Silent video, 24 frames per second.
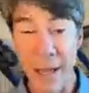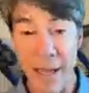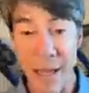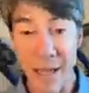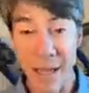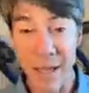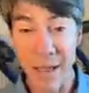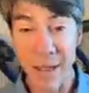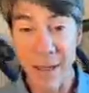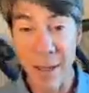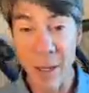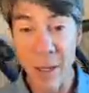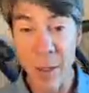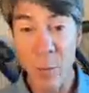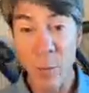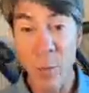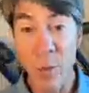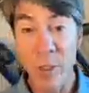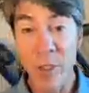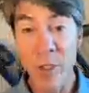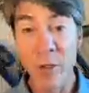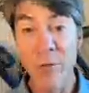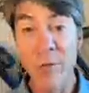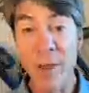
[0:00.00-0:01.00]
And
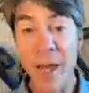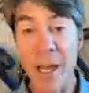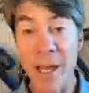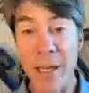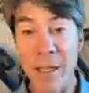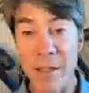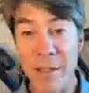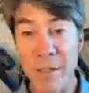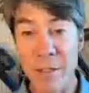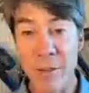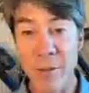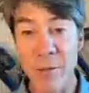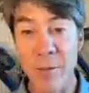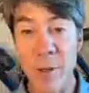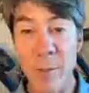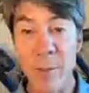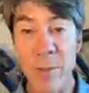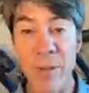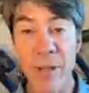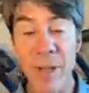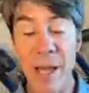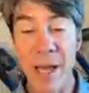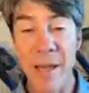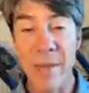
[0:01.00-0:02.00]
would you like to
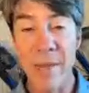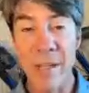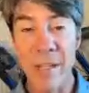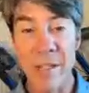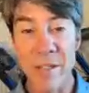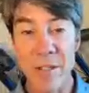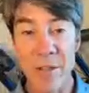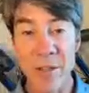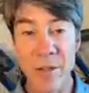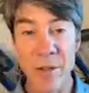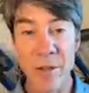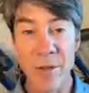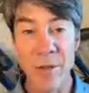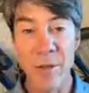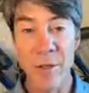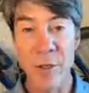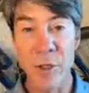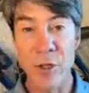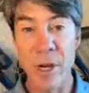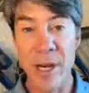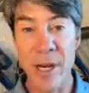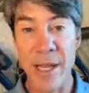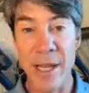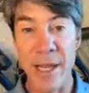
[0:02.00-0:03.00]
apply this to your
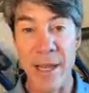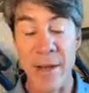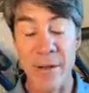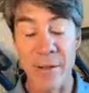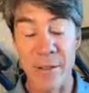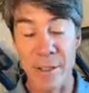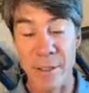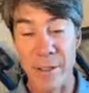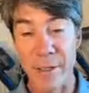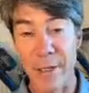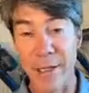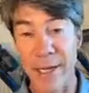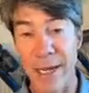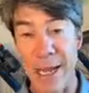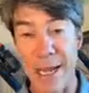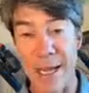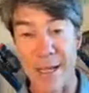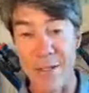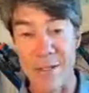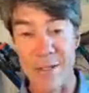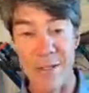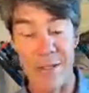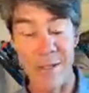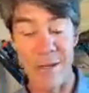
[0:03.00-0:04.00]
training calendar? You're going to
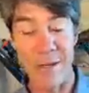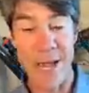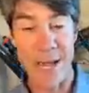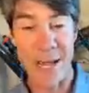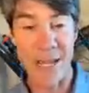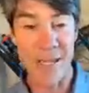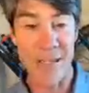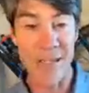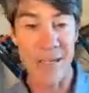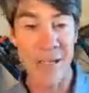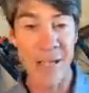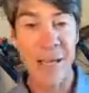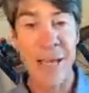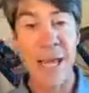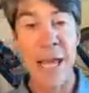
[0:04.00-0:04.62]
answer yes.